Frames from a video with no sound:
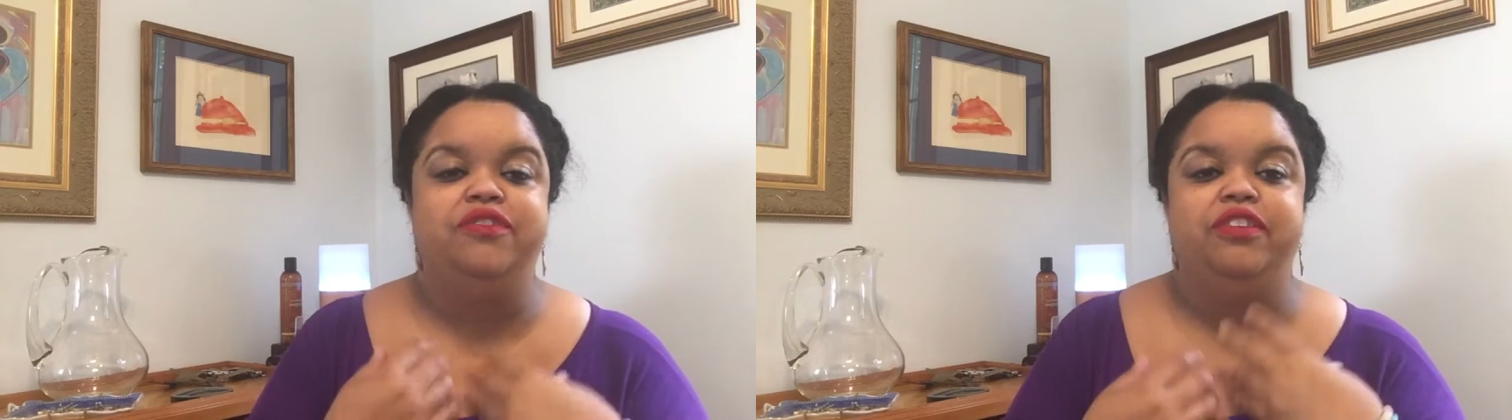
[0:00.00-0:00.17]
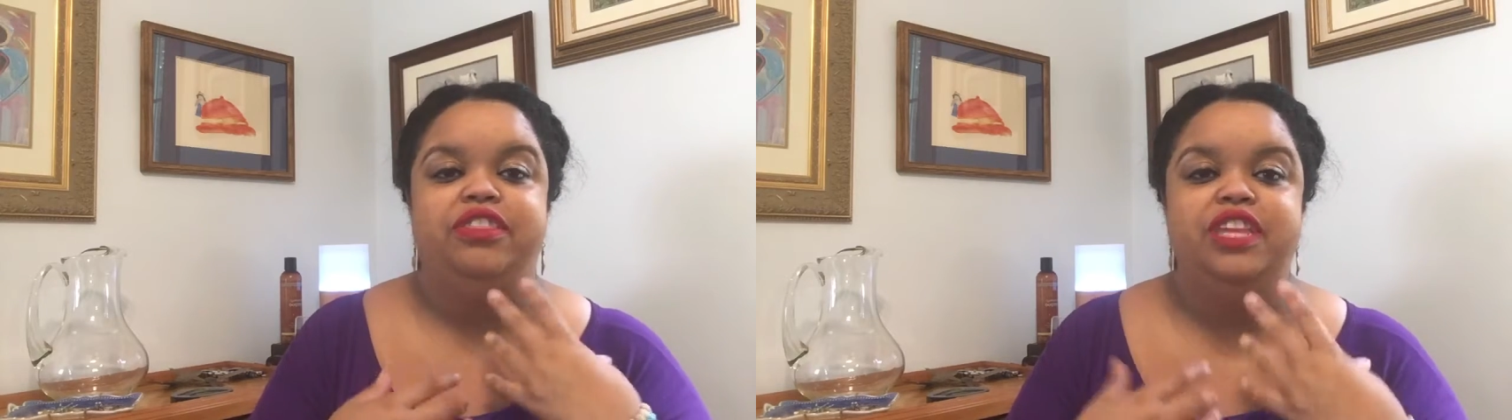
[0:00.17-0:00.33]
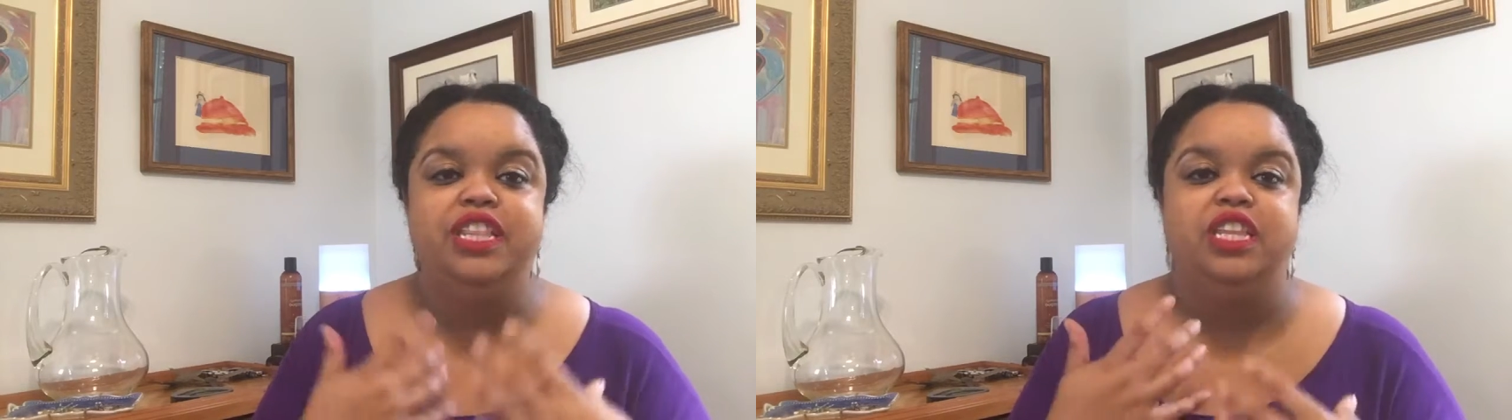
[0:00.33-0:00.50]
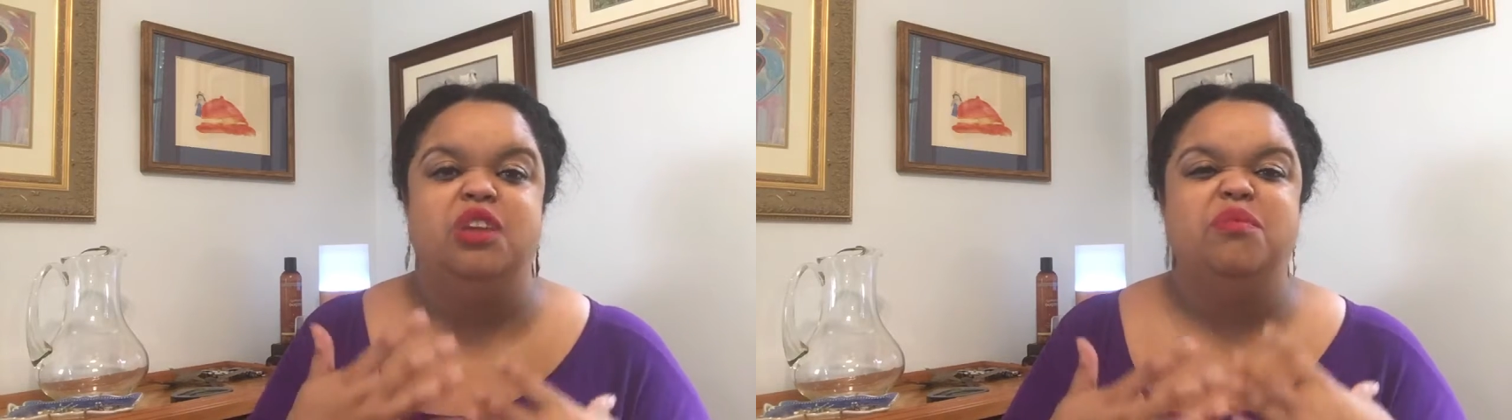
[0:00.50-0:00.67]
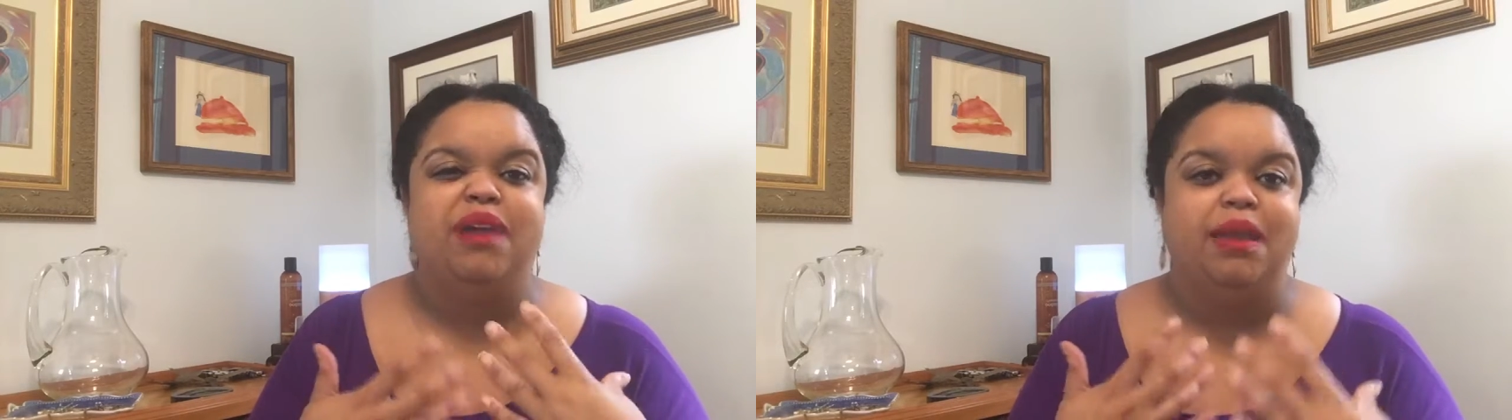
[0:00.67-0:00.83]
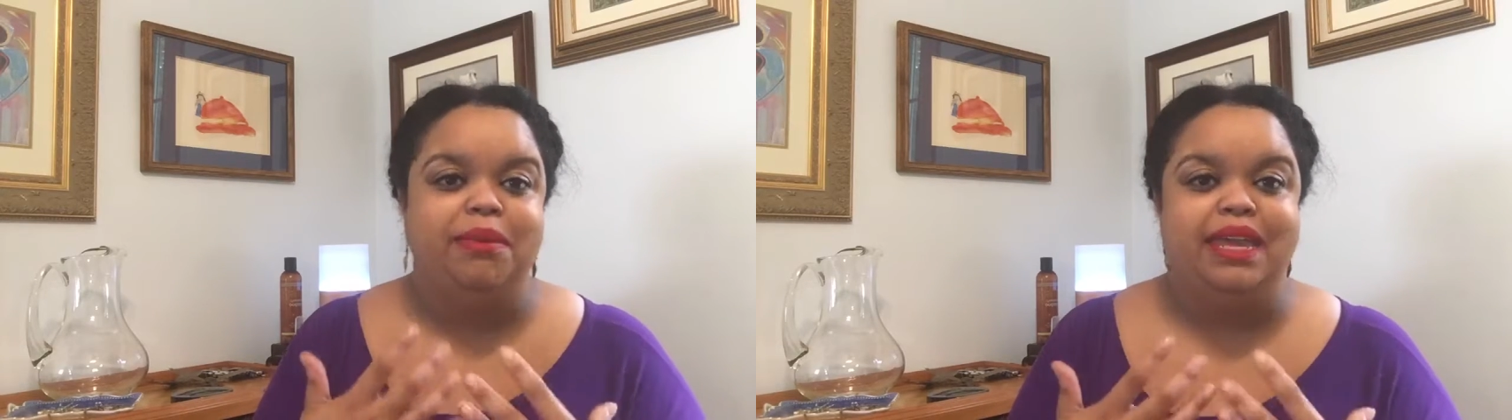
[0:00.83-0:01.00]
if you think that you
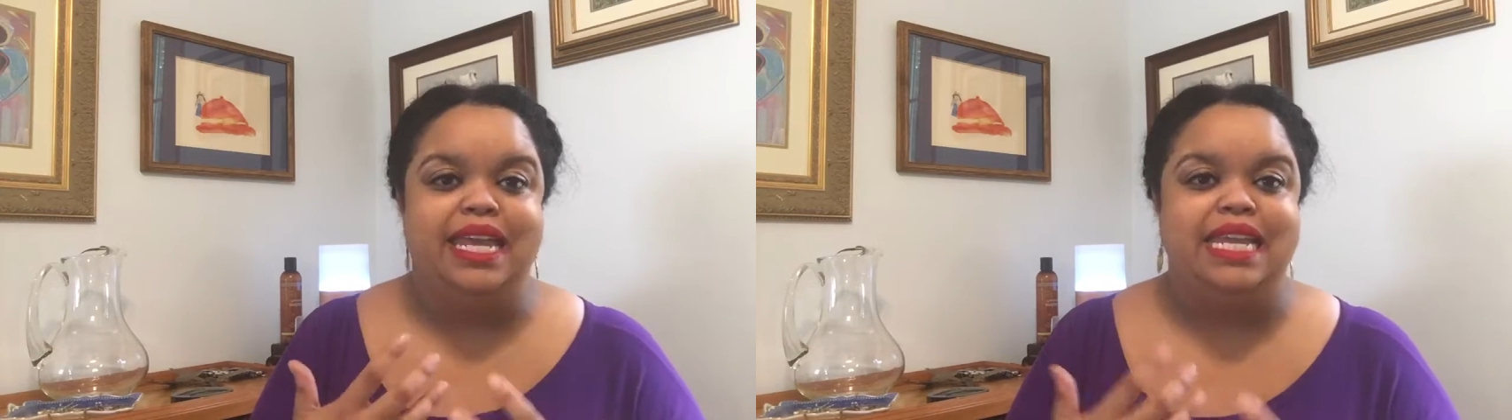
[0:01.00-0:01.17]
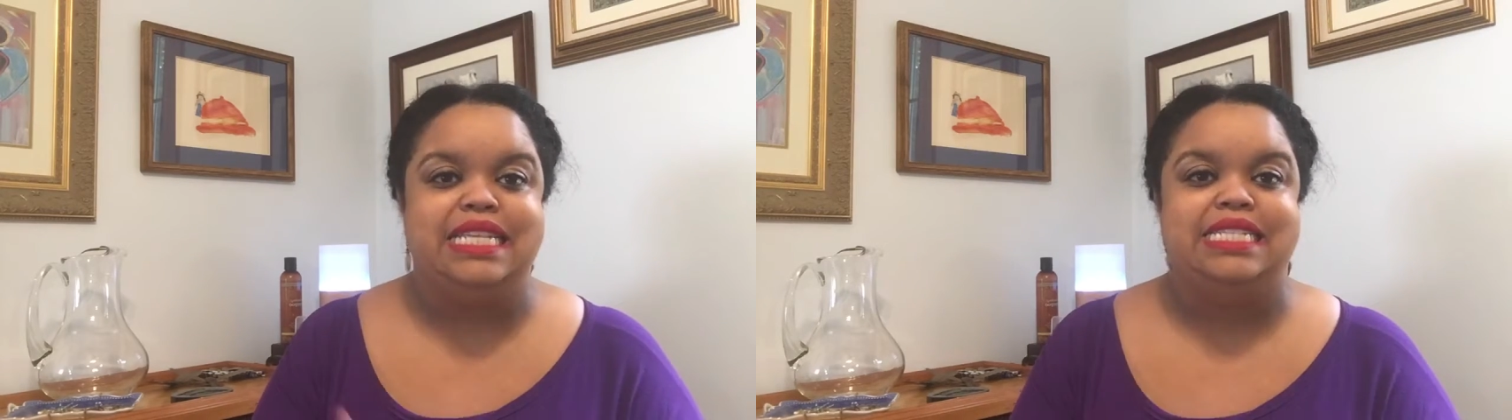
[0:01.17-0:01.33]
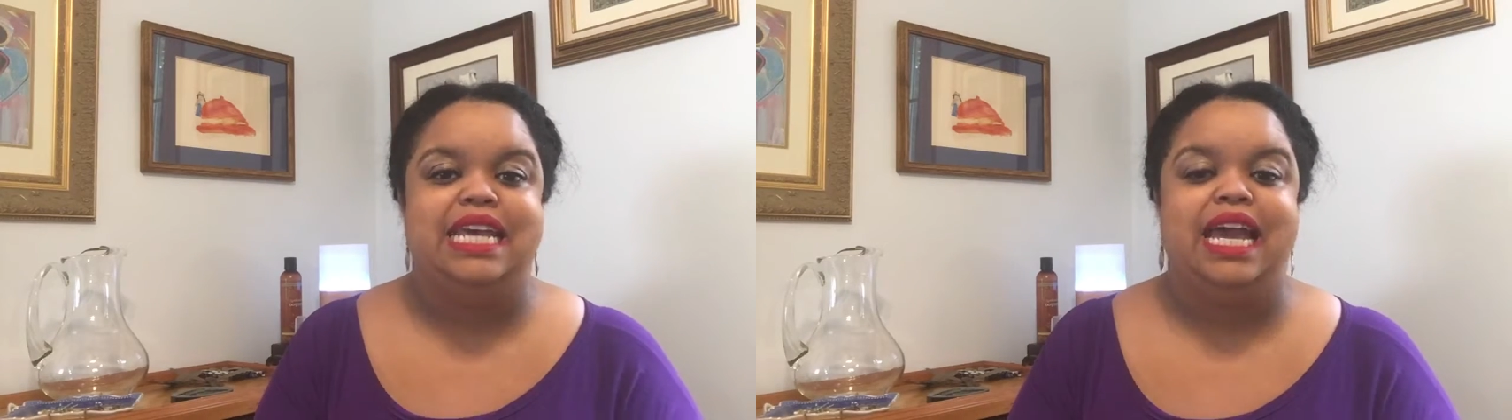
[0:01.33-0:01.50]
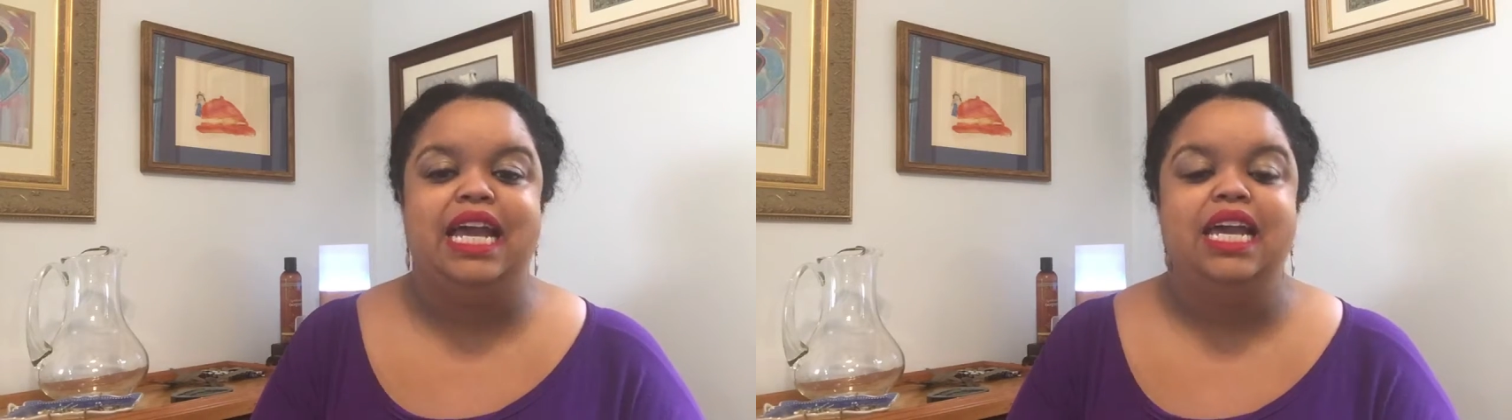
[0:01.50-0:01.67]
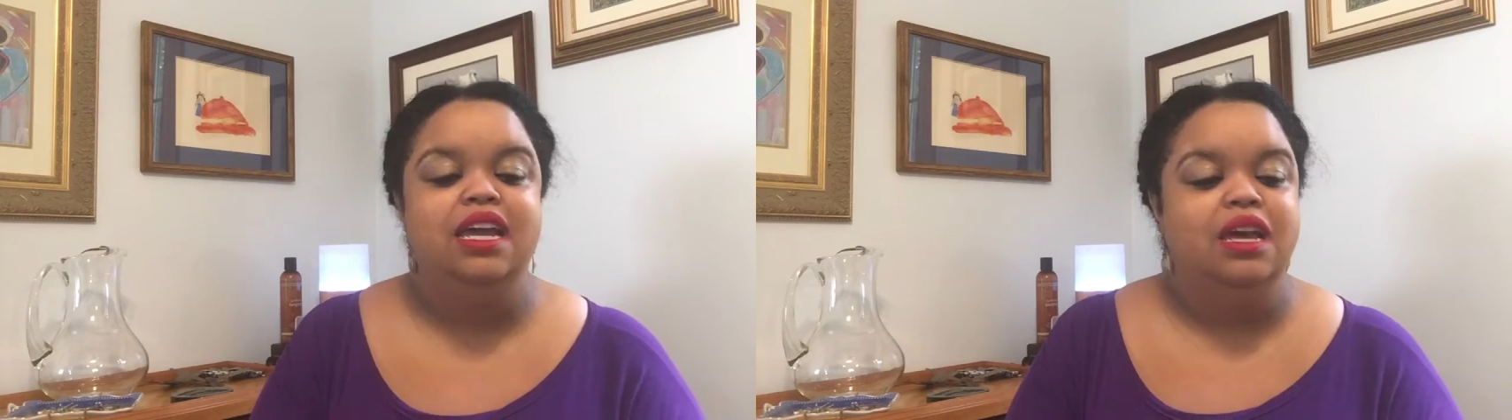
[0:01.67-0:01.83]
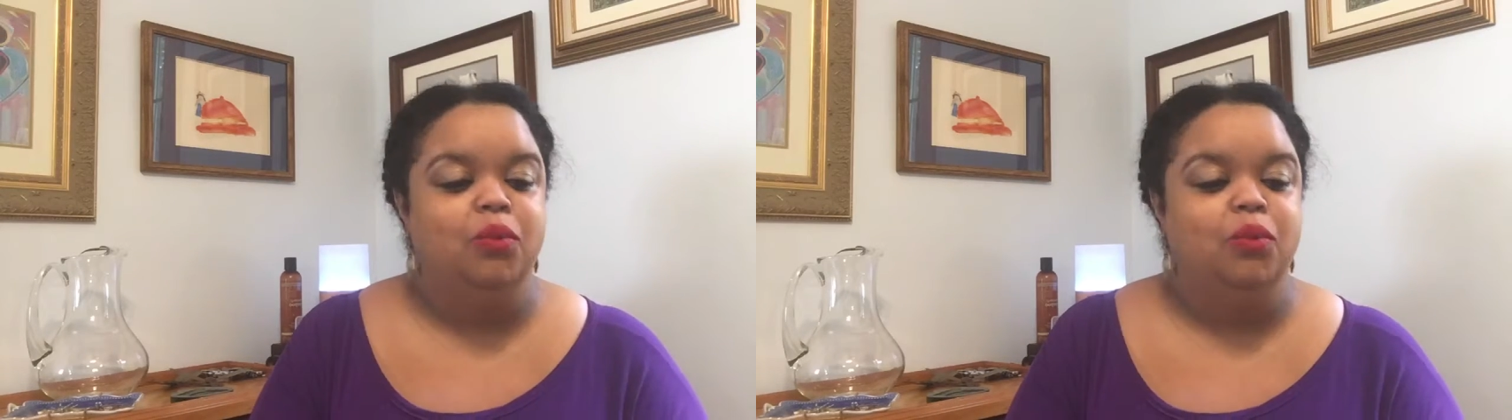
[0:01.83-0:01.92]
might be getting sick,